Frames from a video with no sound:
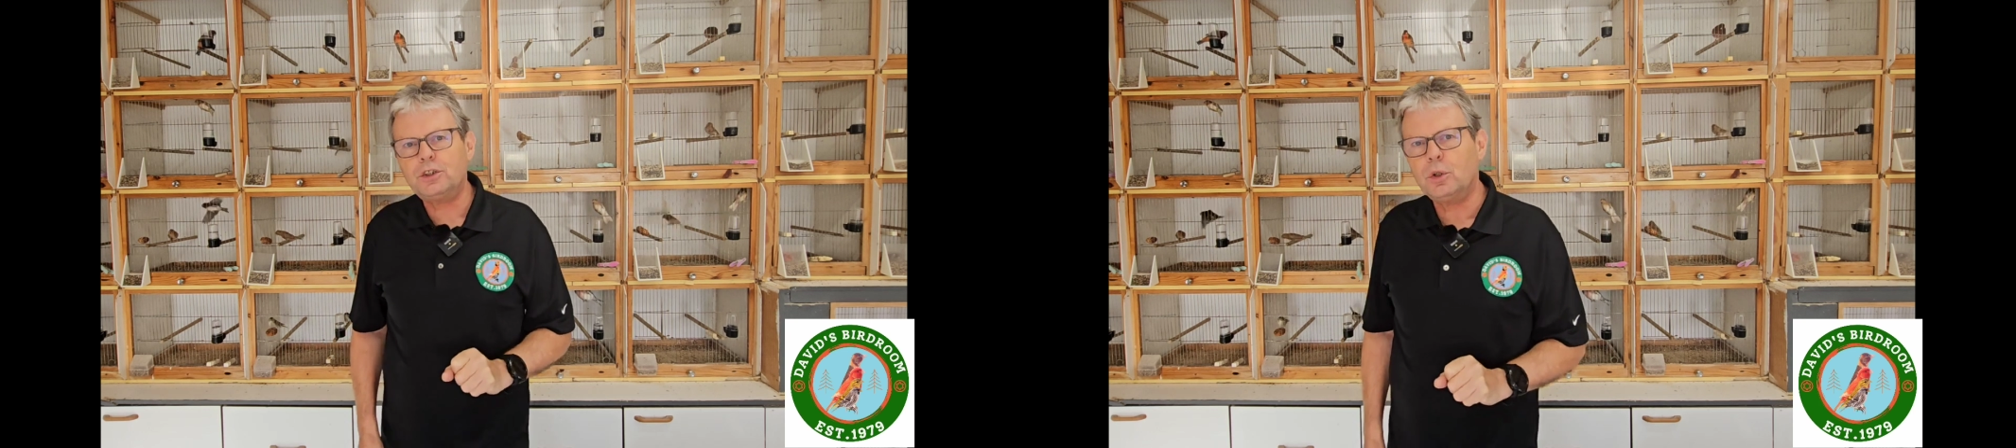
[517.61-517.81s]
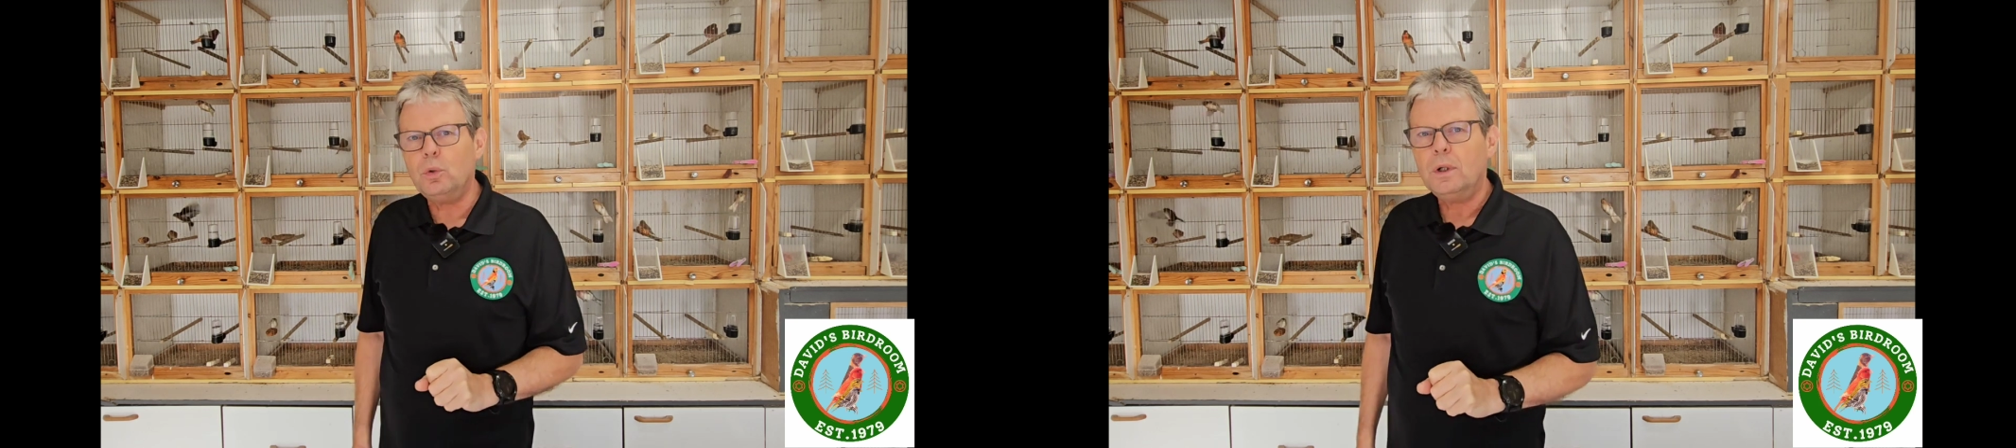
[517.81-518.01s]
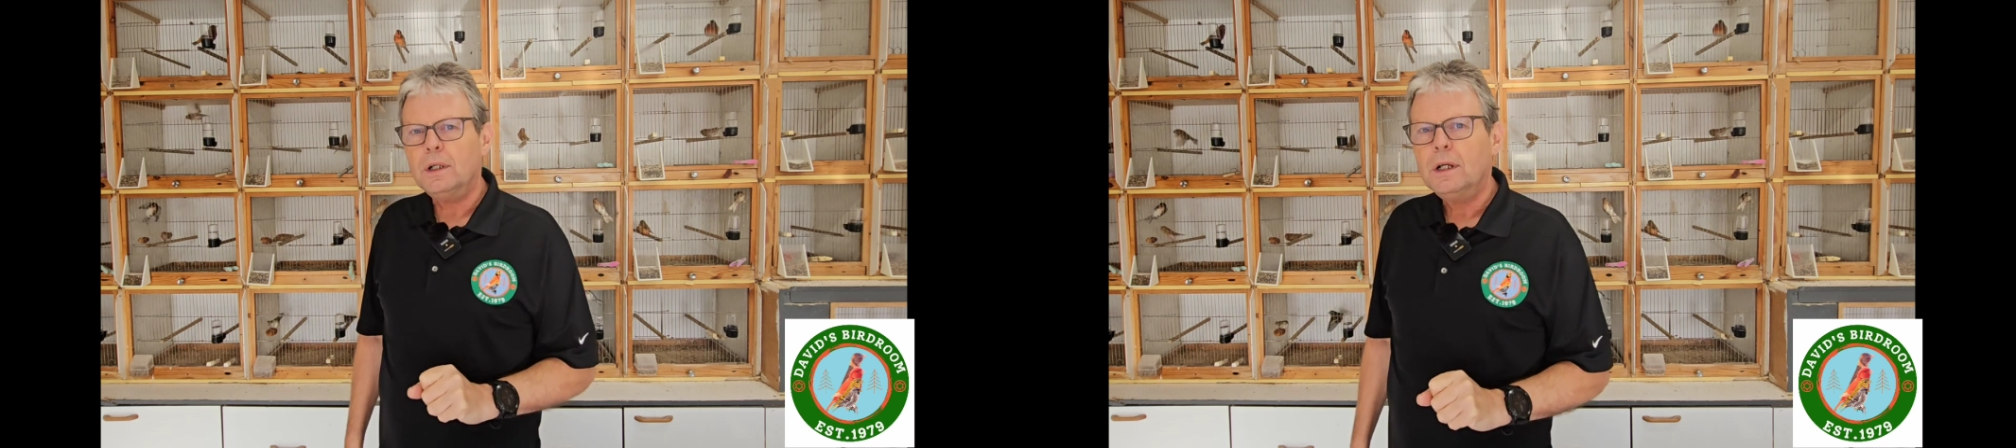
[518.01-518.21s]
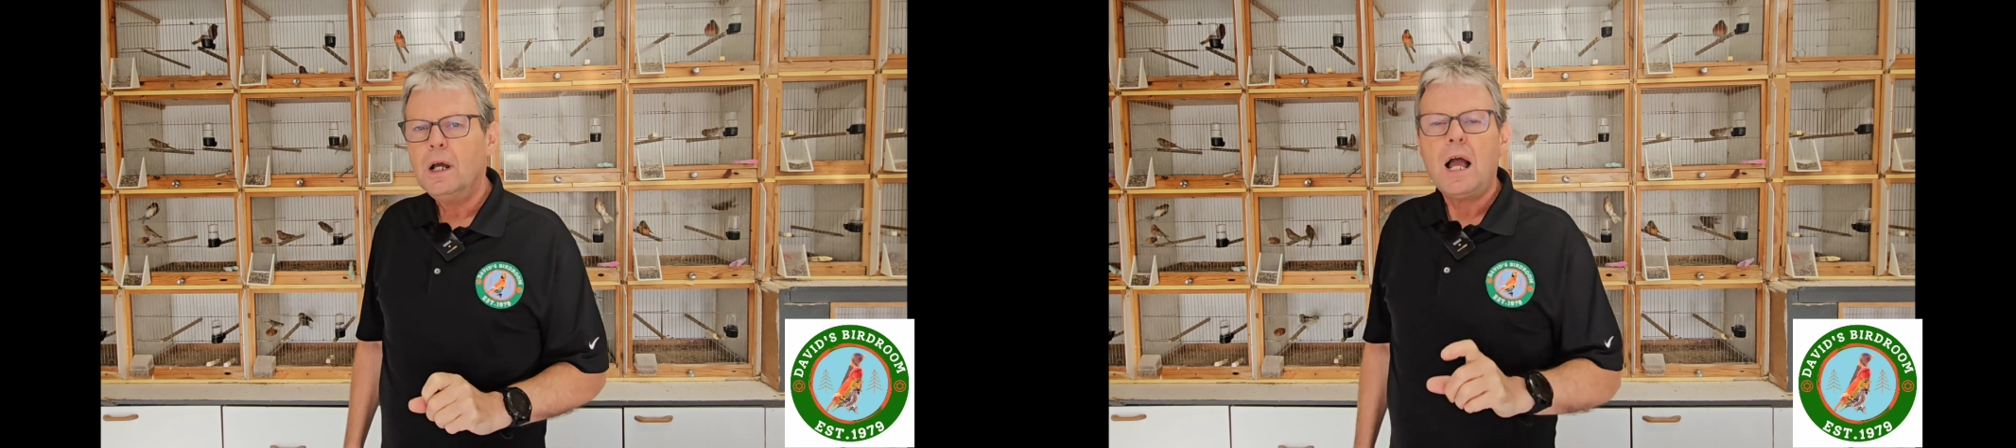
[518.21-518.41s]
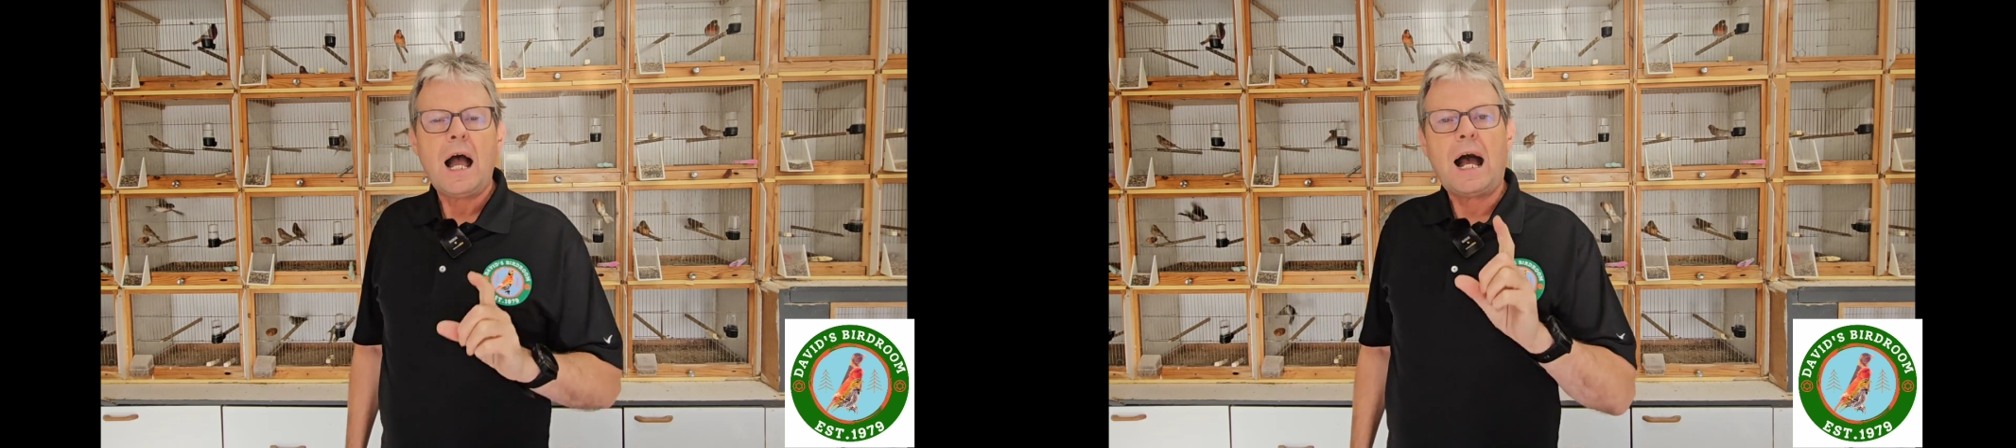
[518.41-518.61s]
show
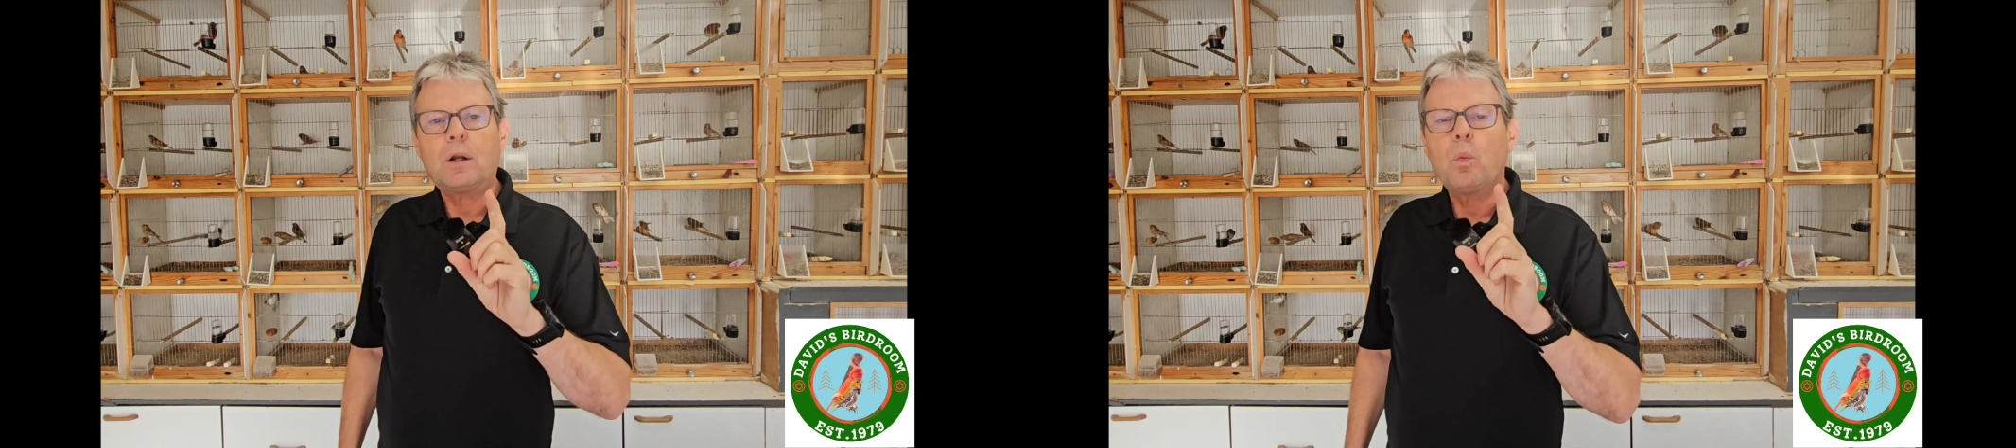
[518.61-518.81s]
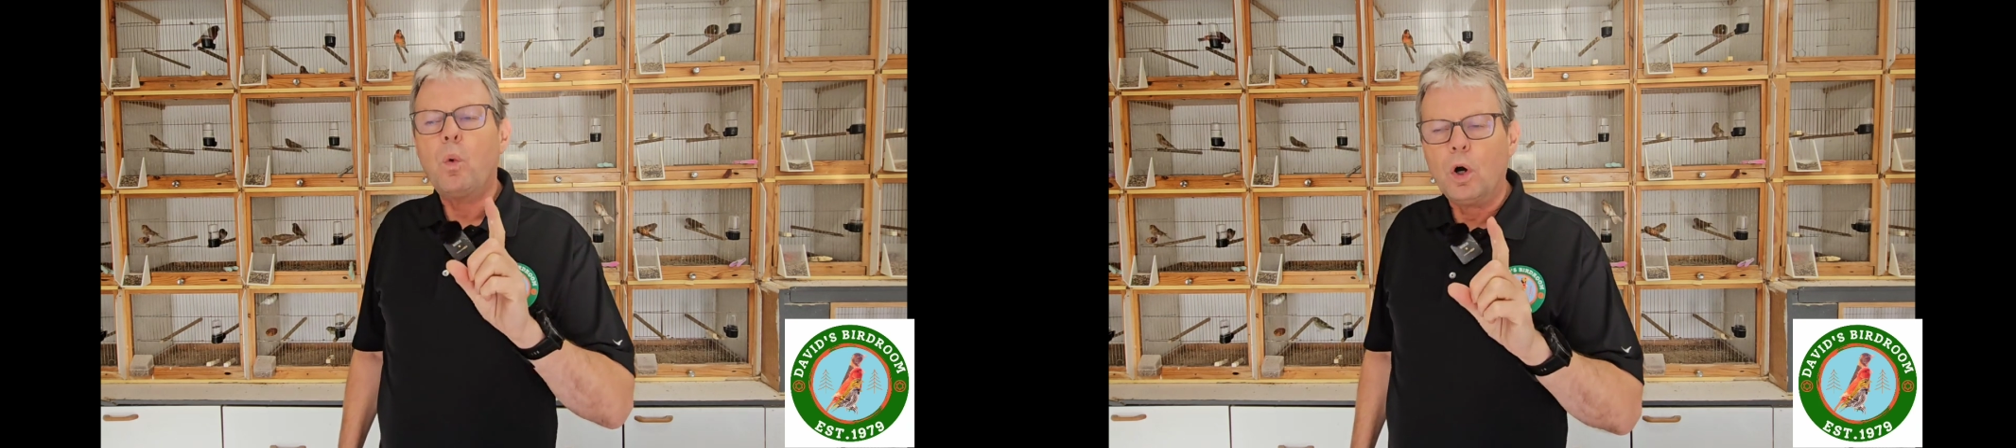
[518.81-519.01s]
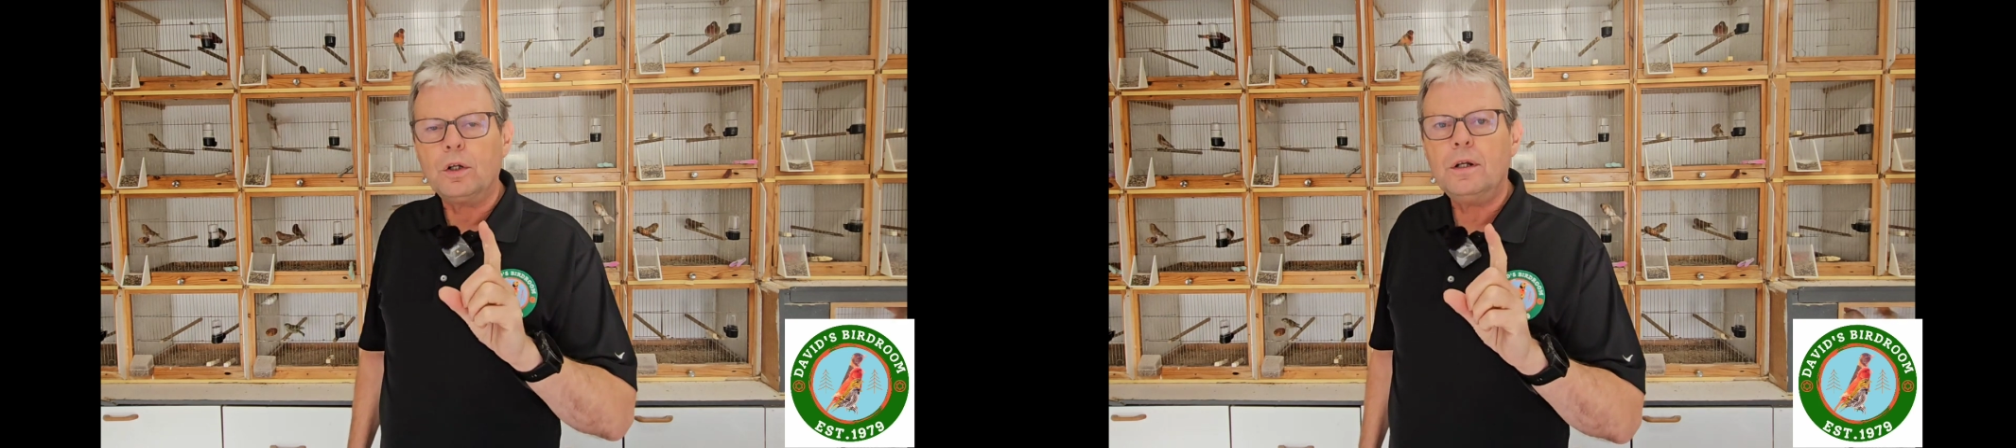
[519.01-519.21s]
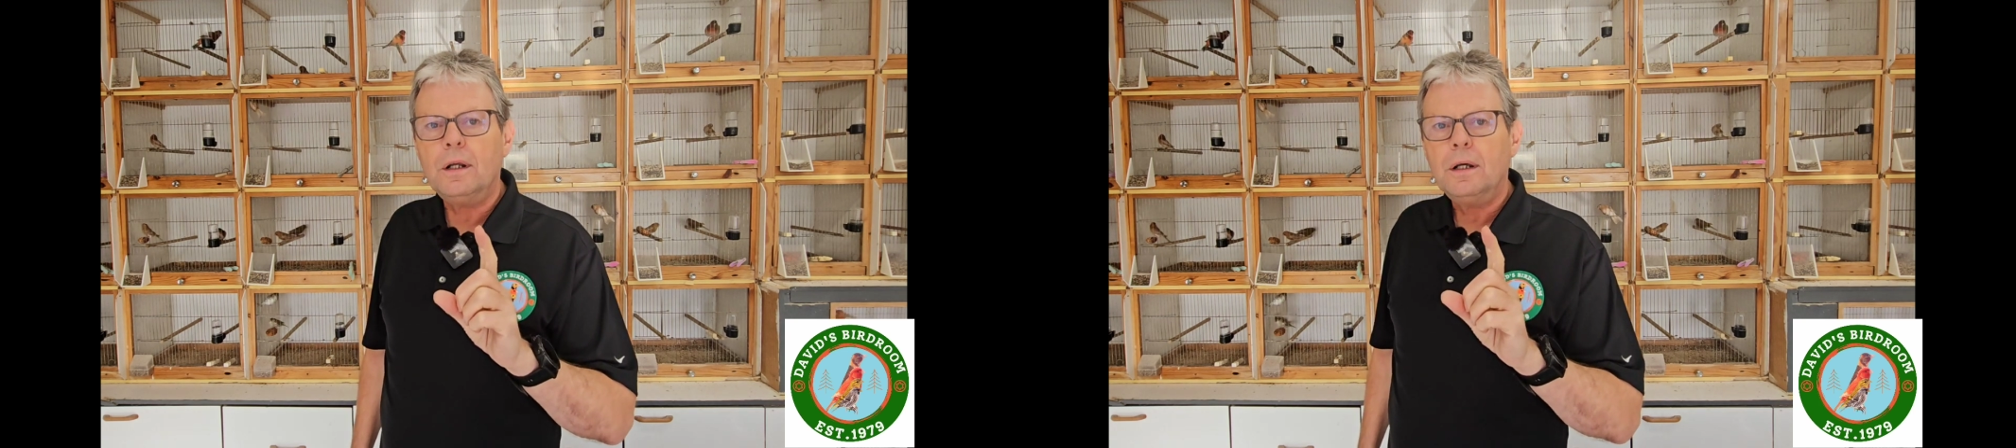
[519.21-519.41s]
and one